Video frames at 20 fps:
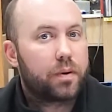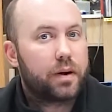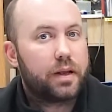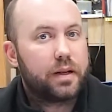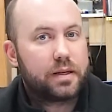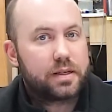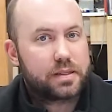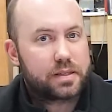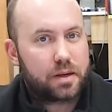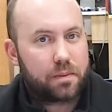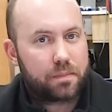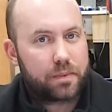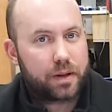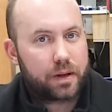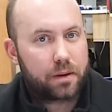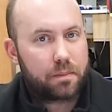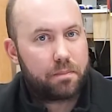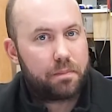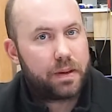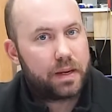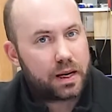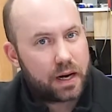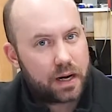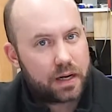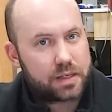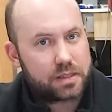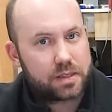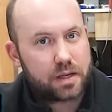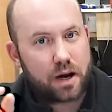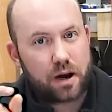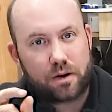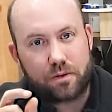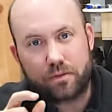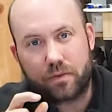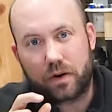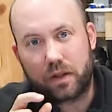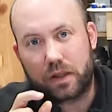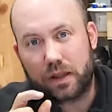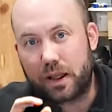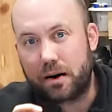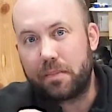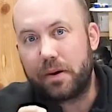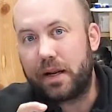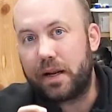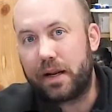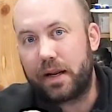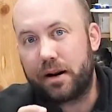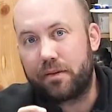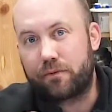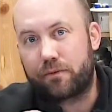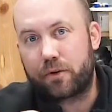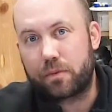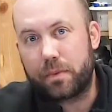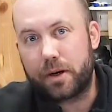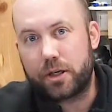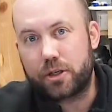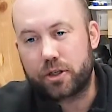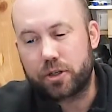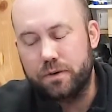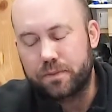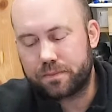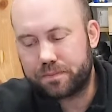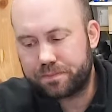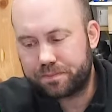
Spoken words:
into something because of limited information.